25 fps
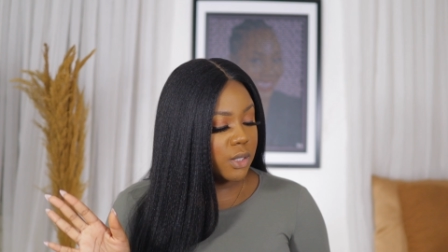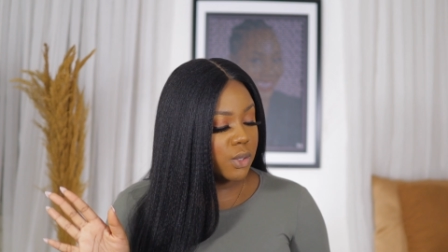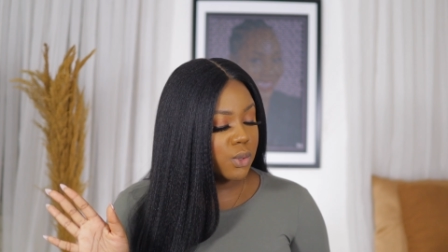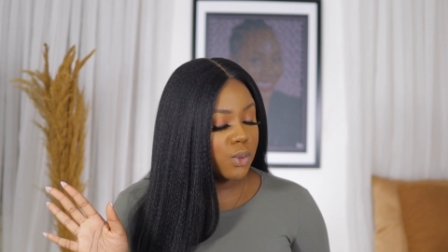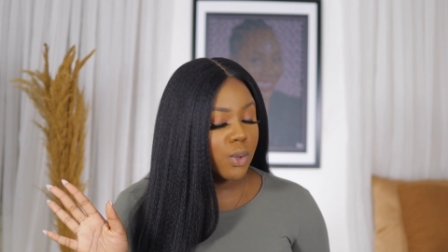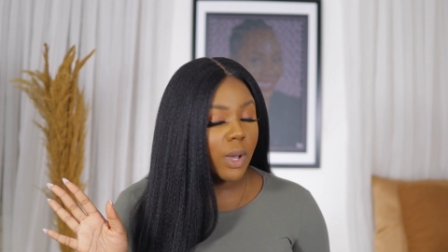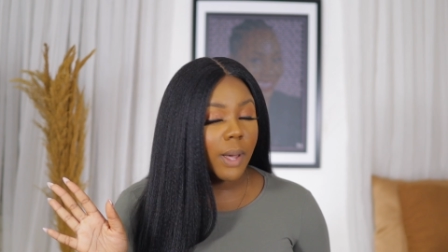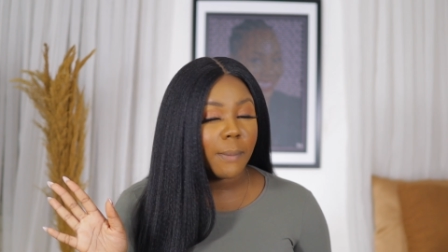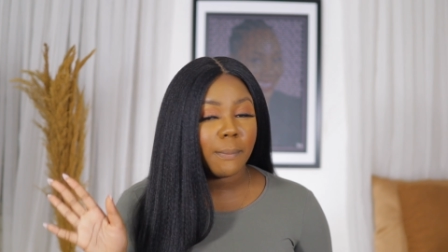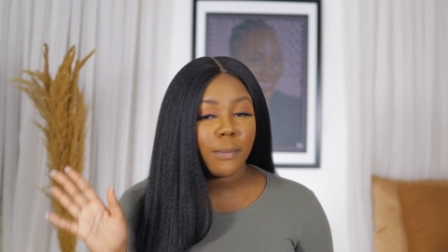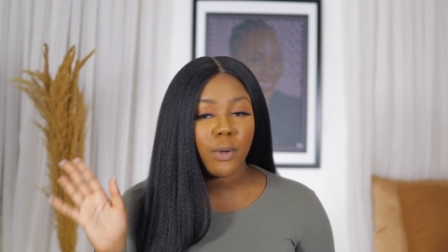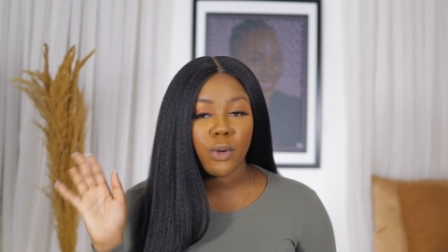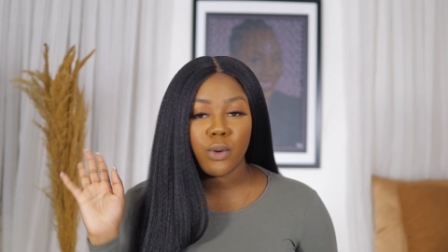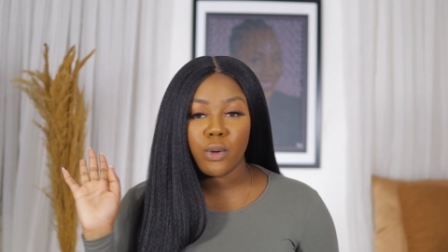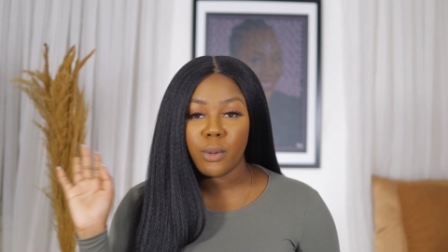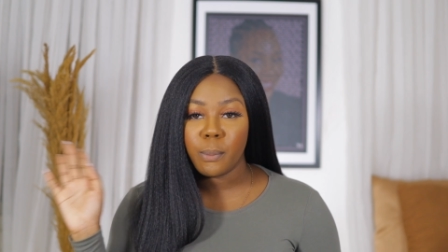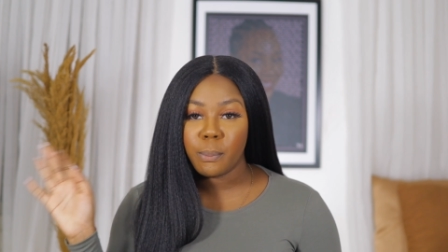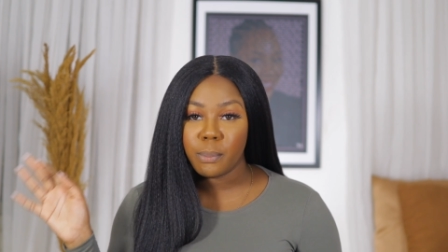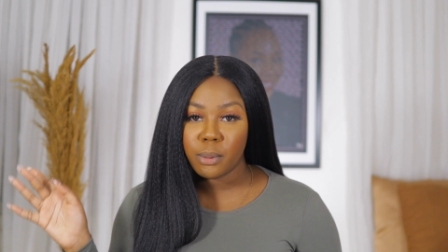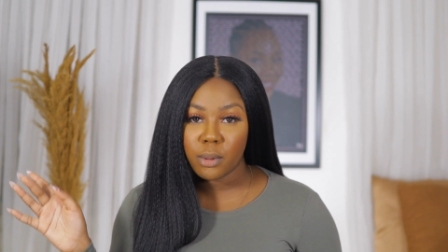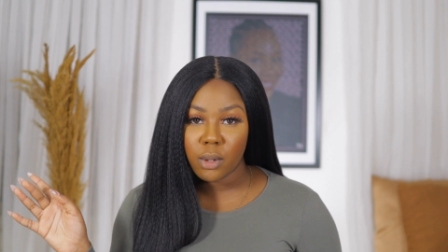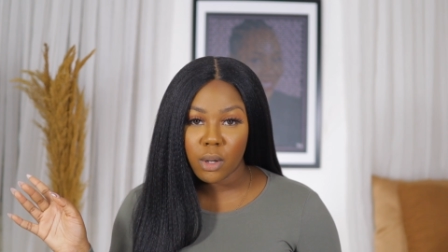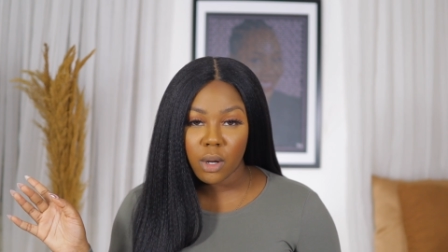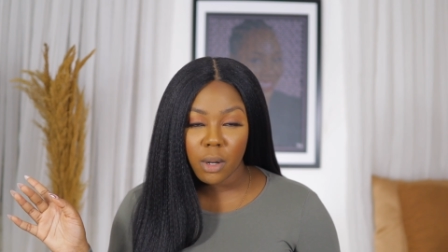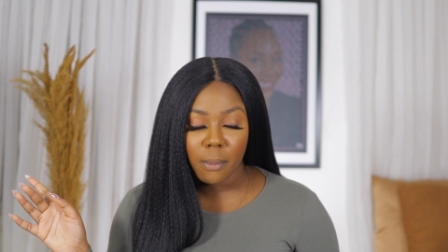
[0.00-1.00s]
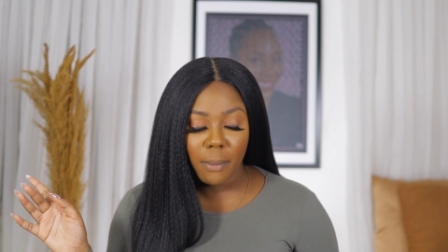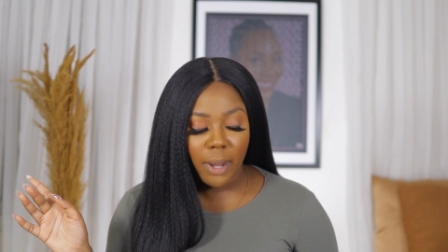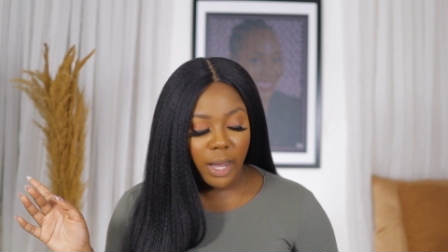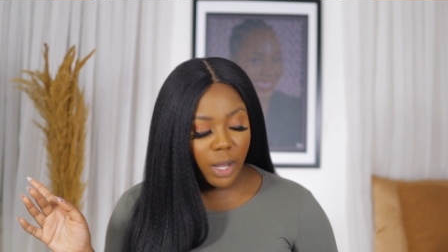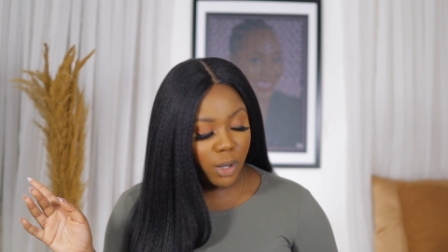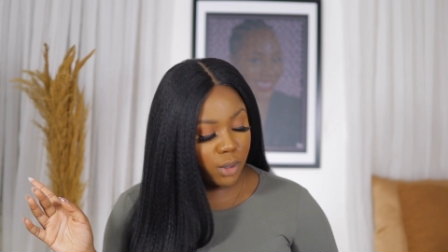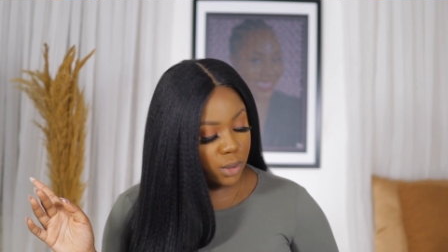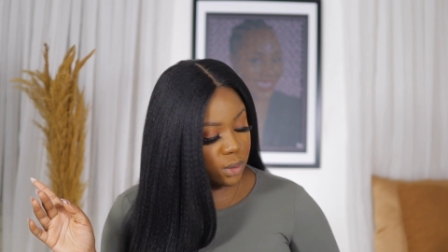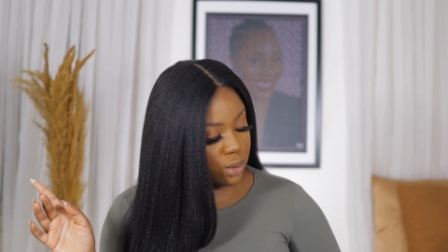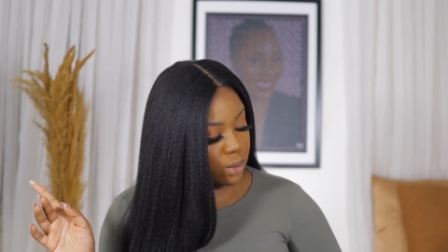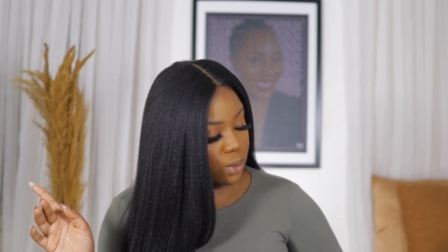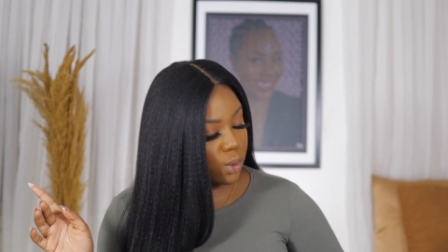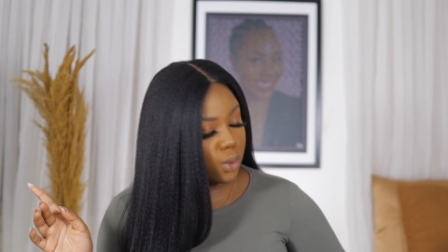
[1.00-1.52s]
So I'm gonna plug my
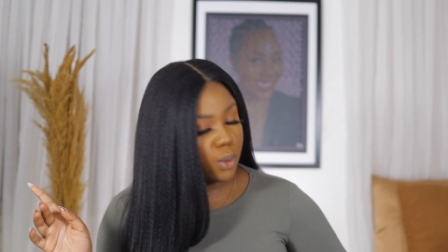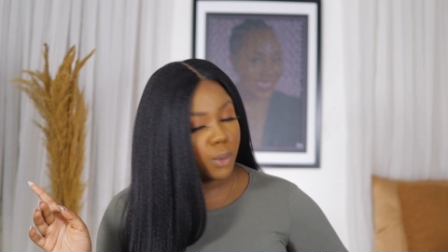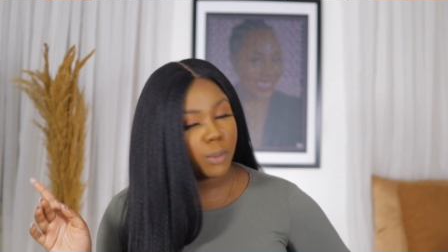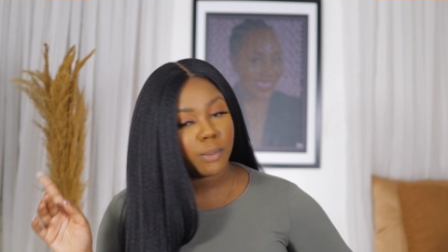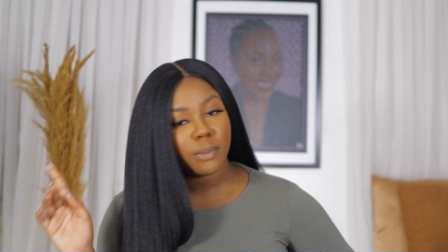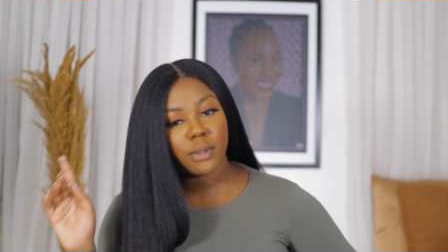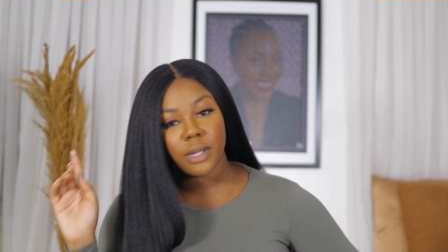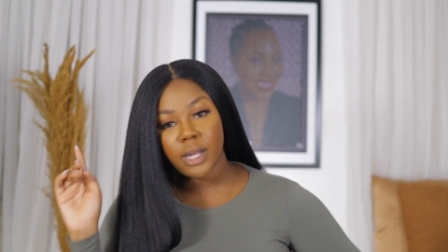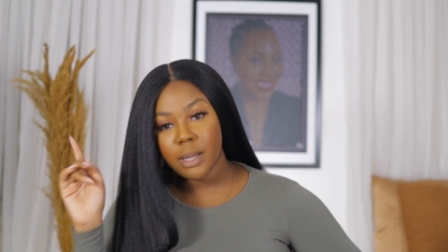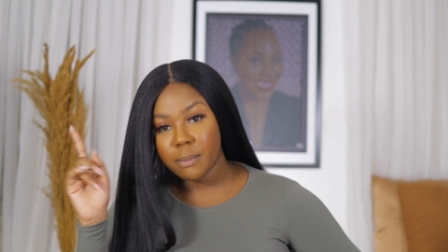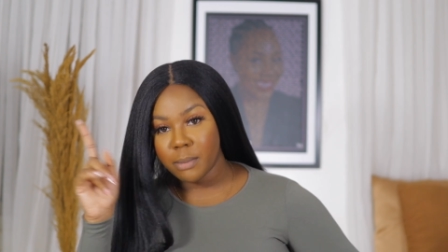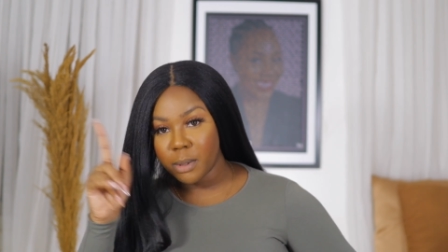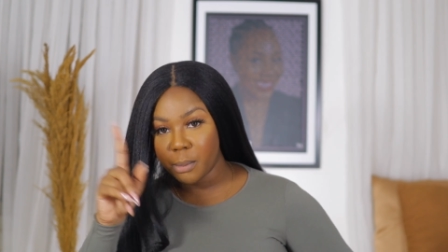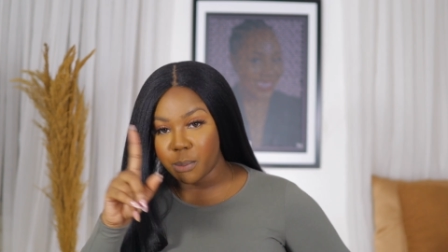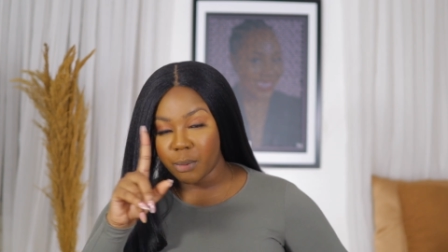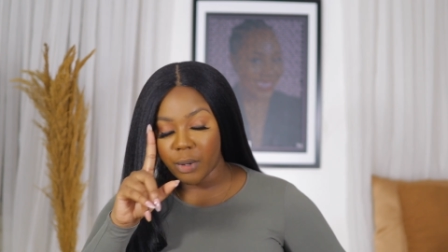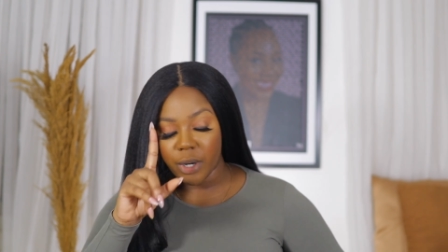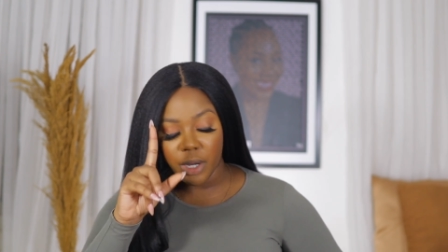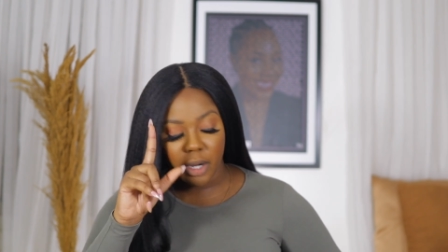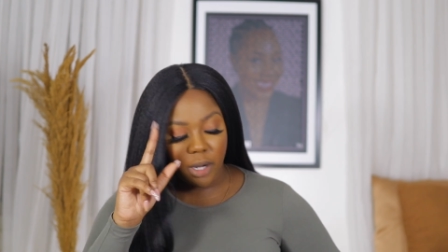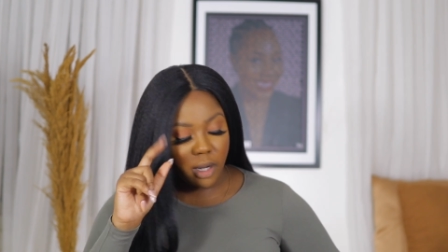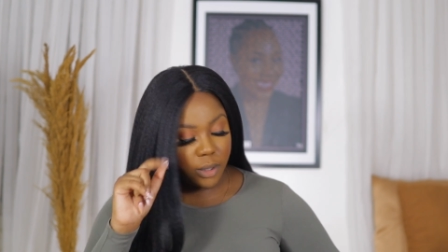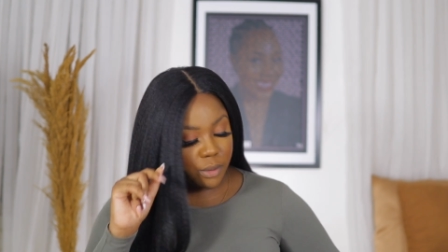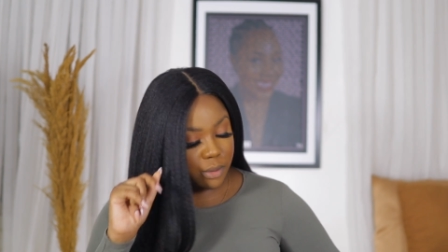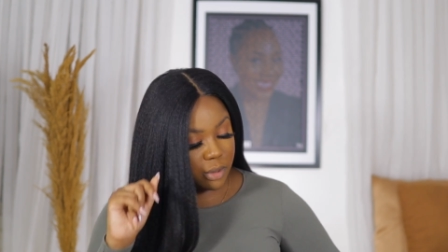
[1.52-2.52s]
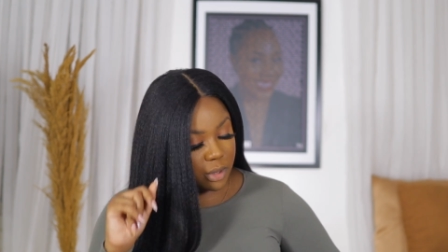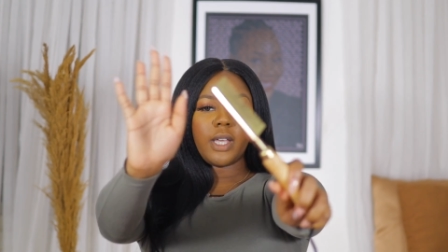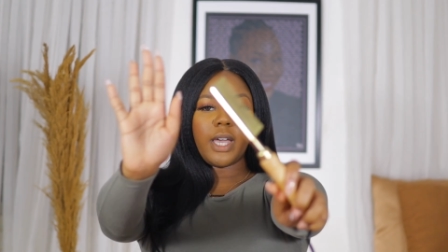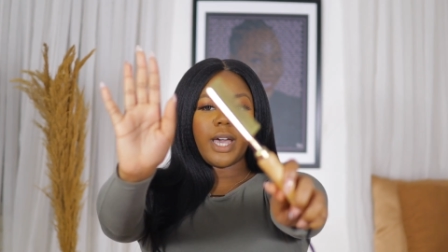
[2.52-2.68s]
hot comb. Let me bring it out.